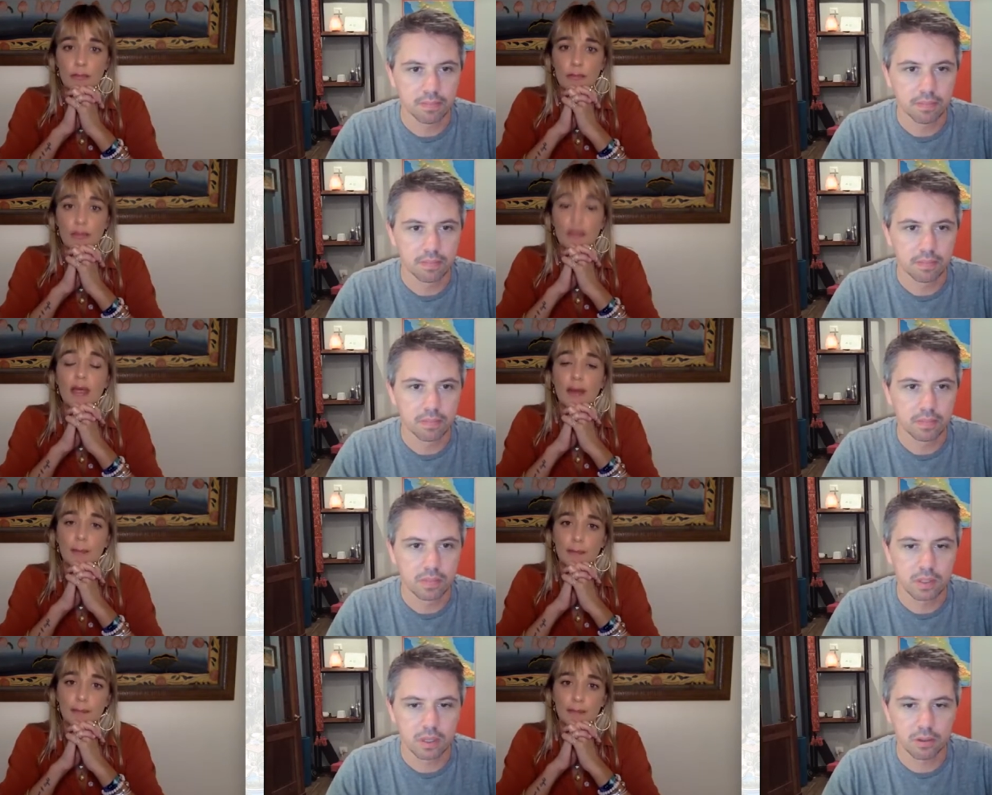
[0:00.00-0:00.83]
Speaker 1: Yeah.
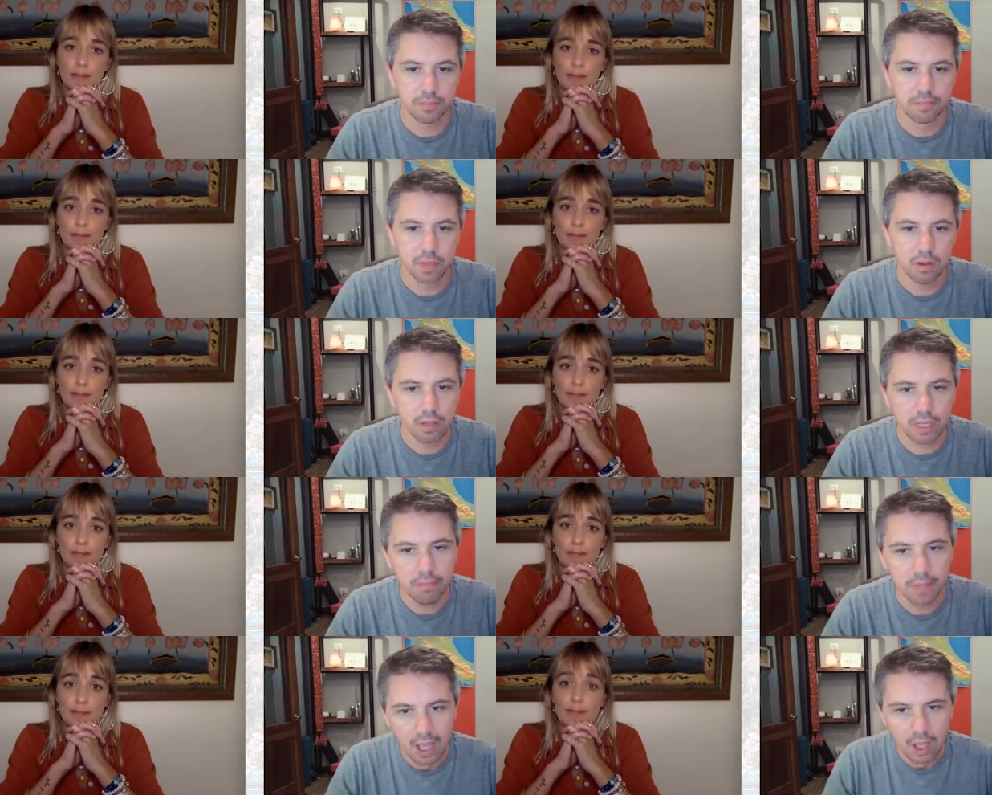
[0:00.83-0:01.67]
So,
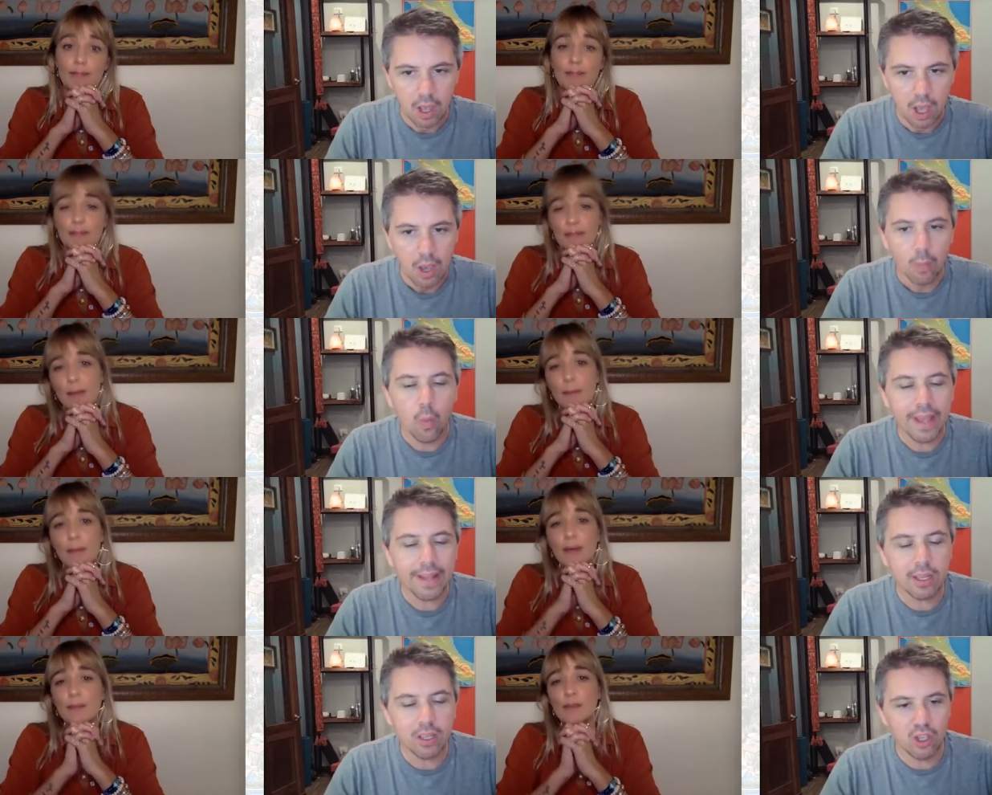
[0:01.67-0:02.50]
okay.
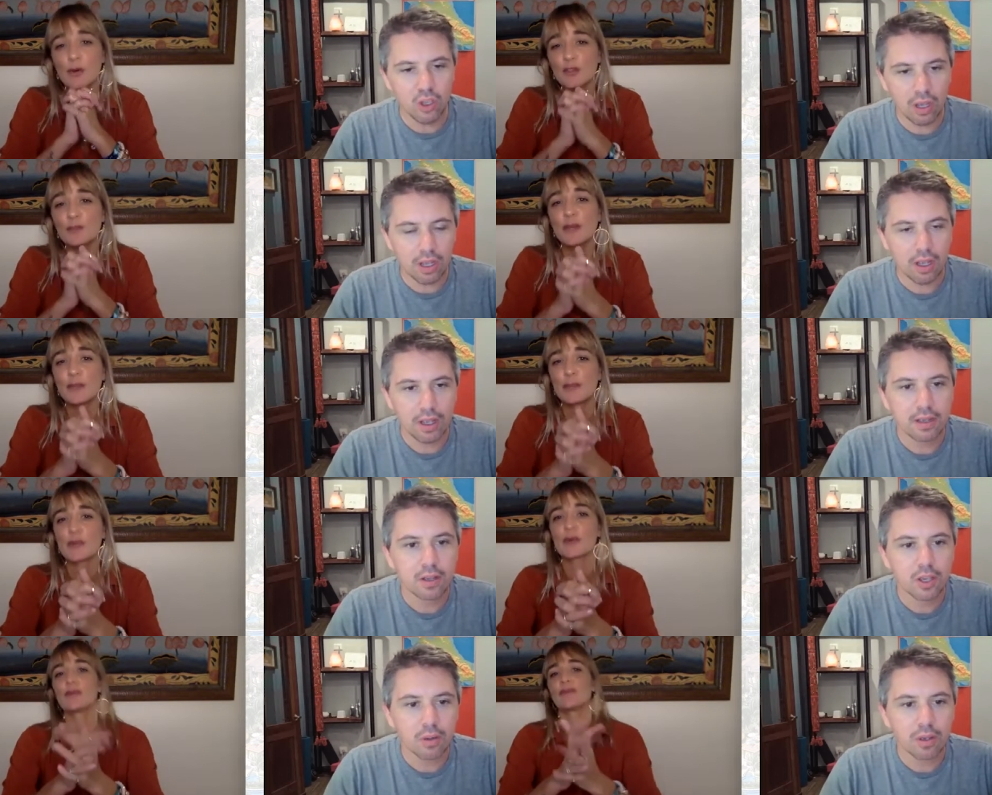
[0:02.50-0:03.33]
Where but do you?
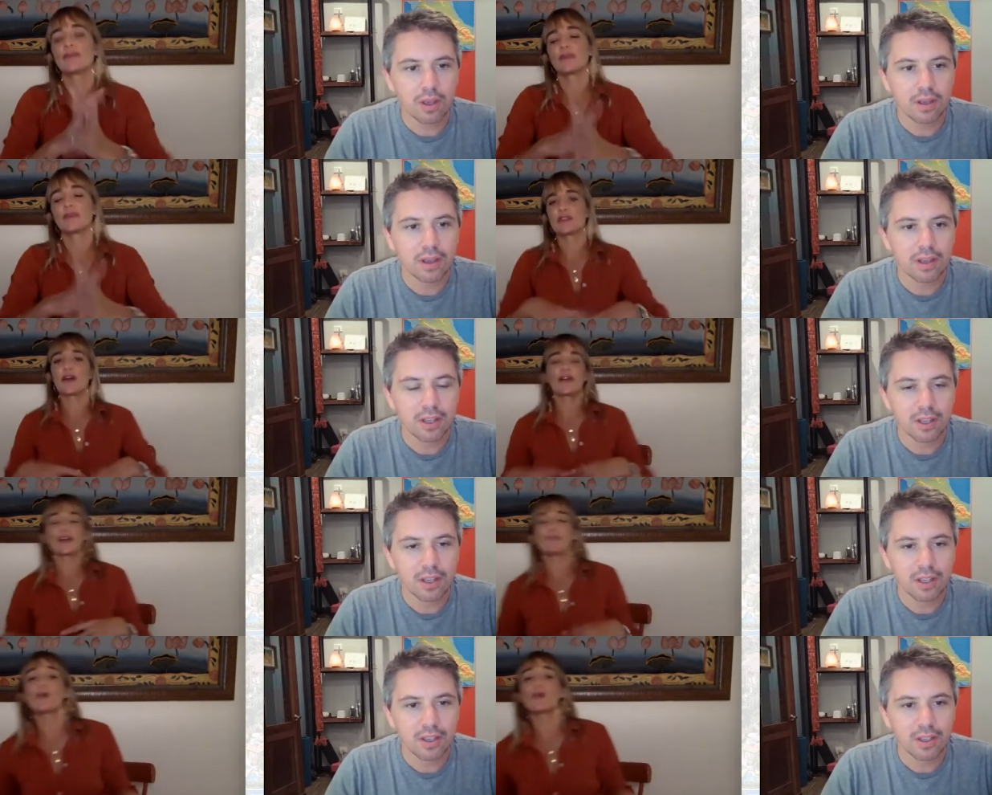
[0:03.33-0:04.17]
Speaker 2: People,
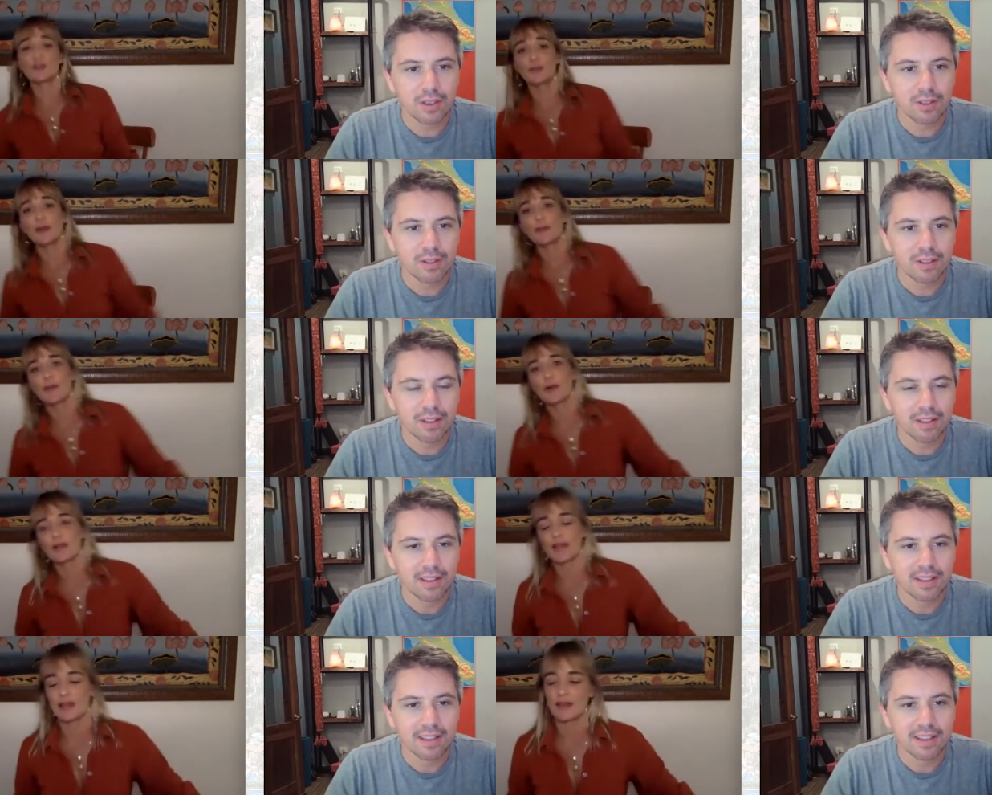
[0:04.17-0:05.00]
sorry, most
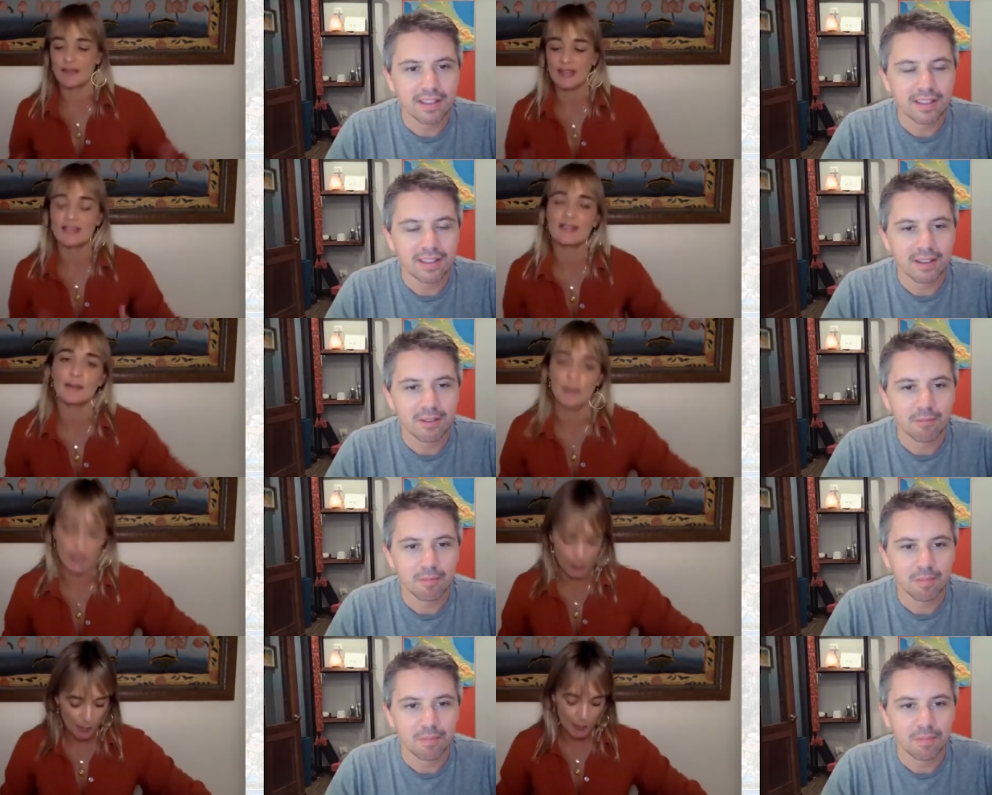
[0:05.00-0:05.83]
people like that's the
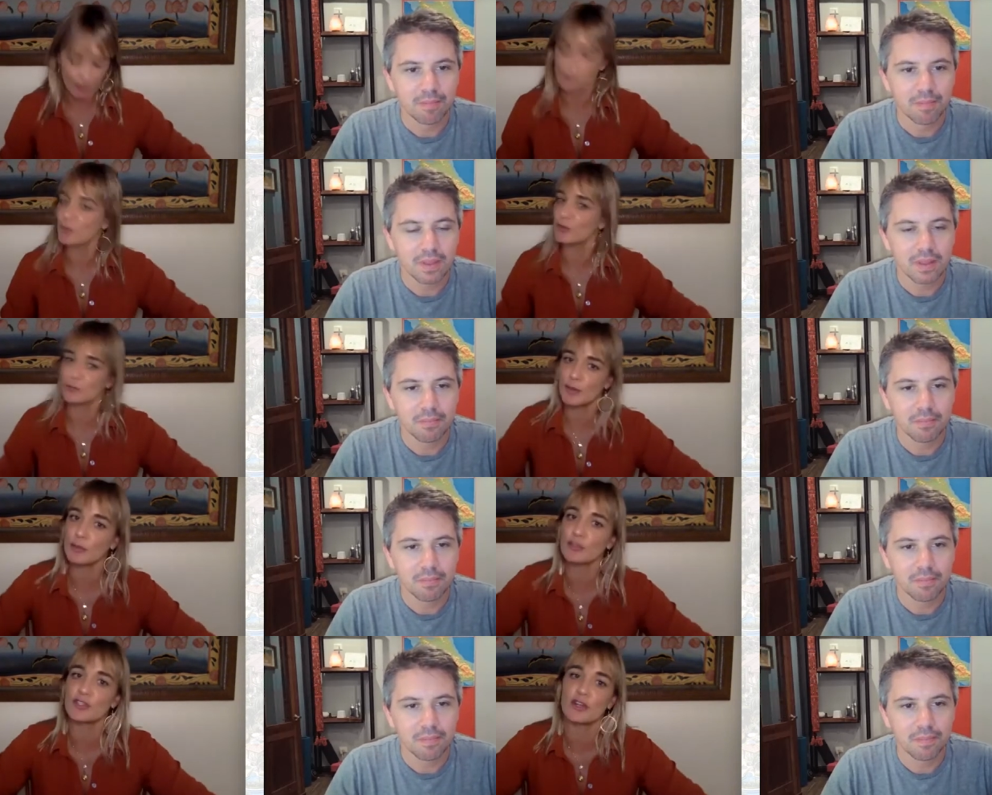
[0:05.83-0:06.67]
minimum, but most
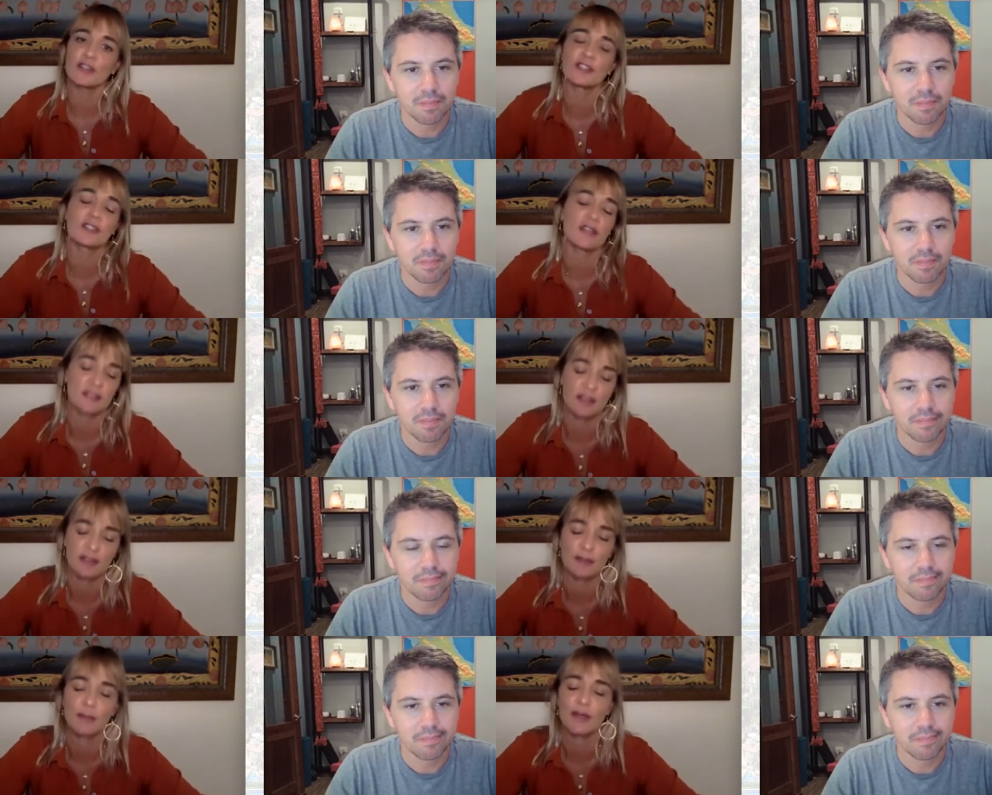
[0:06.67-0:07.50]
people charge less
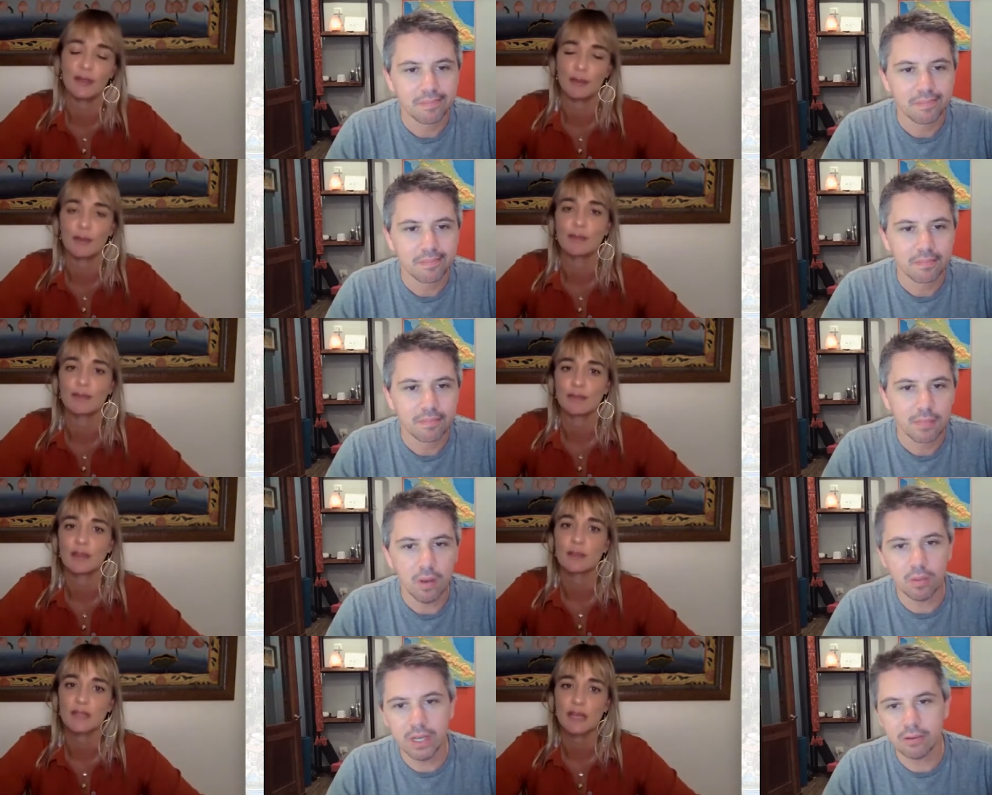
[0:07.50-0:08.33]
than the minimum.
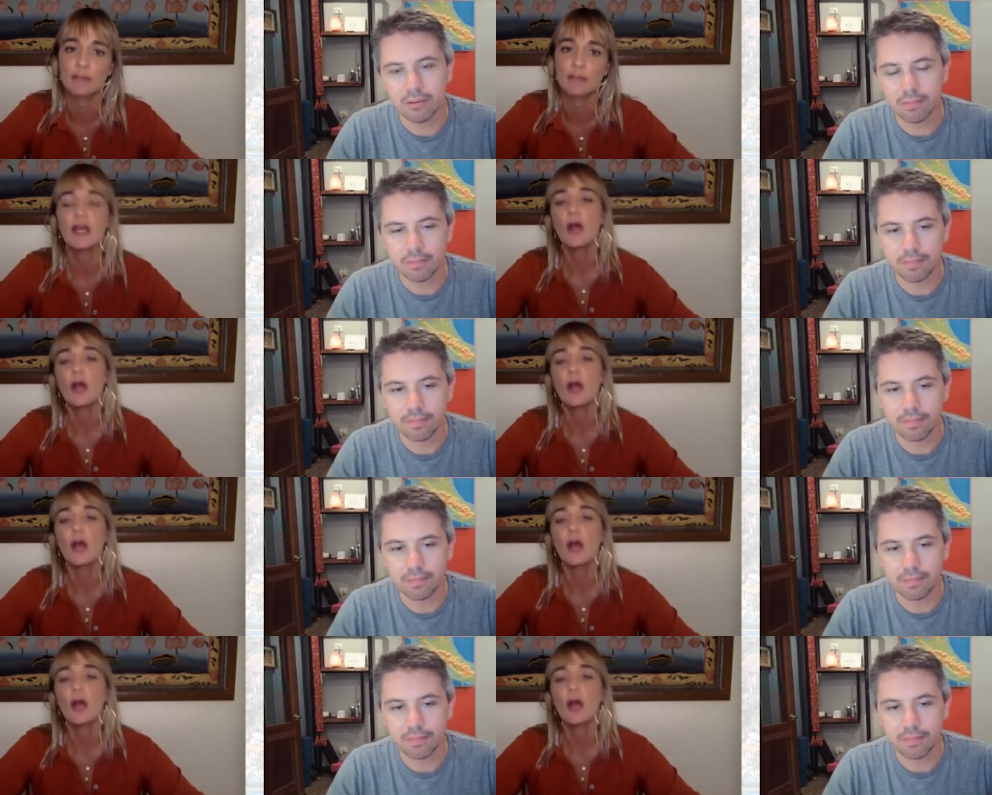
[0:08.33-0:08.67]
Sometimes. Oh wow!